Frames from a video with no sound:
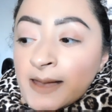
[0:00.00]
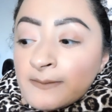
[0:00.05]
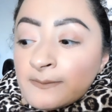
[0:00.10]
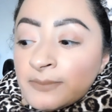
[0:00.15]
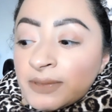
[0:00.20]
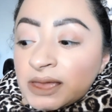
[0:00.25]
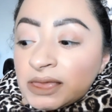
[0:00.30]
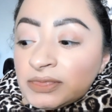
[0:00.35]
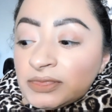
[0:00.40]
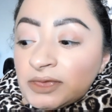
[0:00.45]

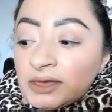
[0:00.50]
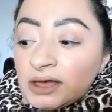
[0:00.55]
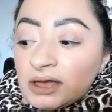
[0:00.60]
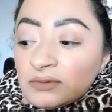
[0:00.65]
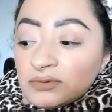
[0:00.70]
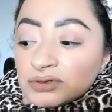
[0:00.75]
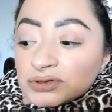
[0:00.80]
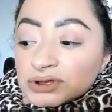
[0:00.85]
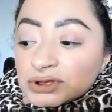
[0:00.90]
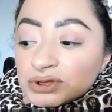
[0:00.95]
but I think
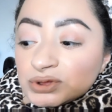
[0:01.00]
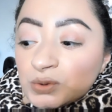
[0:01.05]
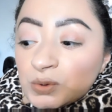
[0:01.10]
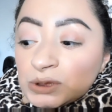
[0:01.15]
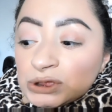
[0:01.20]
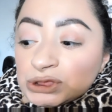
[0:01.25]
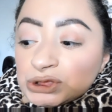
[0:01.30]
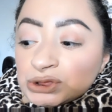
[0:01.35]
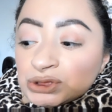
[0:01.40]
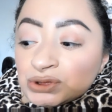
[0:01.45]
I'm just
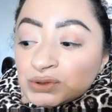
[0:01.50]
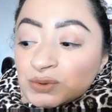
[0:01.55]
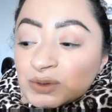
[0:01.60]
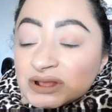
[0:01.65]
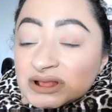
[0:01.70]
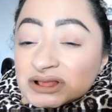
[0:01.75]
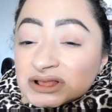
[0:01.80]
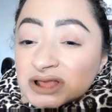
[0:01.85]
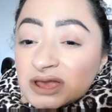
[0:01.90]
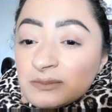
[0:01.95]
going to do a
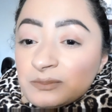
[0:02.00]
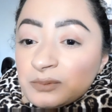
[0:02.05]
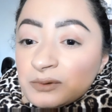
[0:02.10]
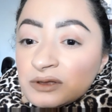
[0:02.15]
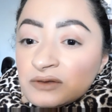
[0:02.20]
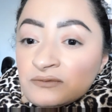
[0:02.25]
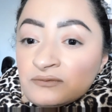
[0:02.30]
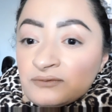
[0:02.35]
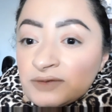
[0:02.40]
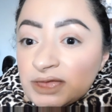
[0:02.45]

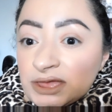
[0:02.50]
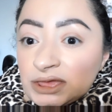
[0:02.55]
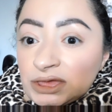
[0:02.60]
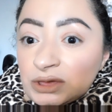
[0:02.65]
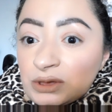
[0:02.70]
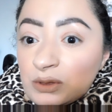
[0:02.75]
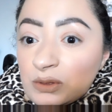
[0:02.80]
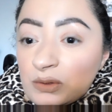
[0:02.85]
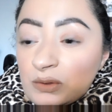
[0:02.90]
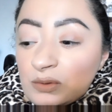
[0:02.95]
separate
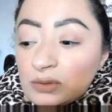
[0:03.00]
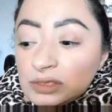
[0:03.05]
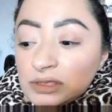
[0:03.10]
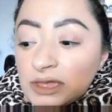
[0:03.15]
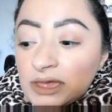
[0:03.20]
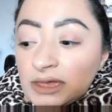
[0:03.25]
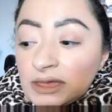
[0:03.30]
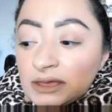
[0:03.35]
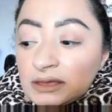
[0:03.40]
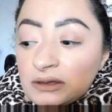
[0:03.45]
video
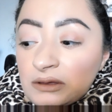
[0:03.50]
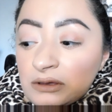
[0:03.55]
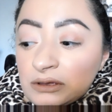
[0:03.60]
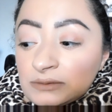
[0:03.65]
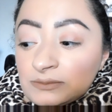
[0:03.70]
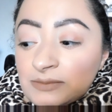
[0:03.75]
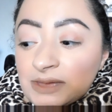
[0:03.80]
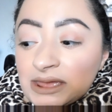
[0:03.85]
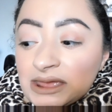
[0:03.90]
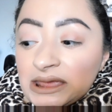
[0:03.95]
like
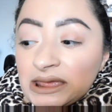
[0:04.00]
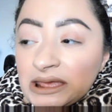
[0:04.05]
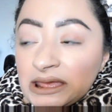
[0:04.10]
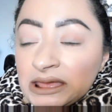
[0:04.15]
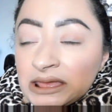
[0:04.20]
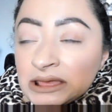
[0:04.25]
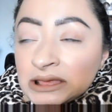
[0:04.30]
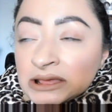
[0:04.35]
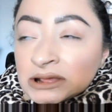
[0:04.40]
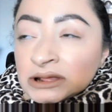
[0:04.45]
on my
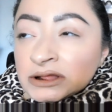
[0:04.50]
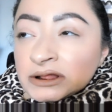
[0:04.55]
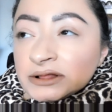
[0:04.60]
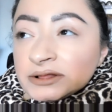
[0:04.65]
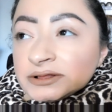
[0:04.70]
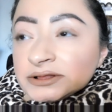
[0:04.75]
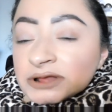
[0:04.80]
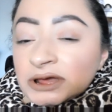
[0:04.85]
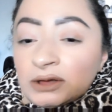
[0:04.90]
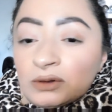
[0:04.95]

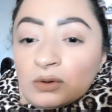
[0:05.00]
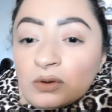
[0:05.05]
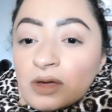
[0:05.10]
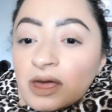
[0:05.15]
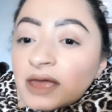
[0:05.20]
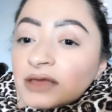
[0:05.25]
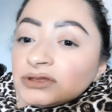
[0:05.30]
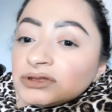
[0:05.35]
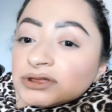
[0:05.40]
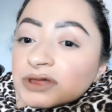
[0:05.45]
single
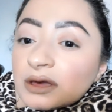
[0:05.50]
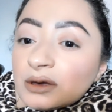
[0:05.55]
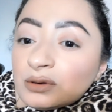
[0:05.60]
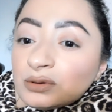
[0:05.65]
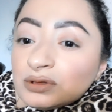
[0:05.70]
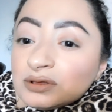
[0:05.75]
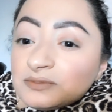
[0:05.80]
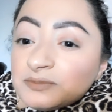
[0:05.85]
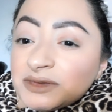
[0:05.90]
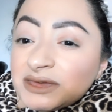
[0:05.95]

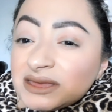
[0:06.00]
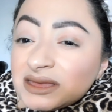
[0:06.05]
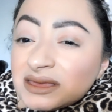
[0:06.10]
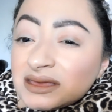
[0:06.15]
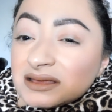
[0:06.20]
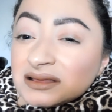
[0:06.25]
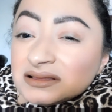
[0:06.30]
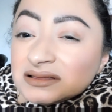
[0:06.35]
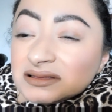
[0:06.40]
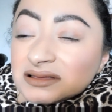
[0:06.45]
eyeshadows,
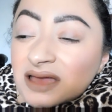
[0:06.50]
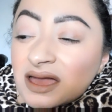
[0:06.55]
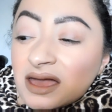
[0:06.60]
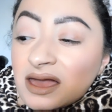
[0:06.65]
because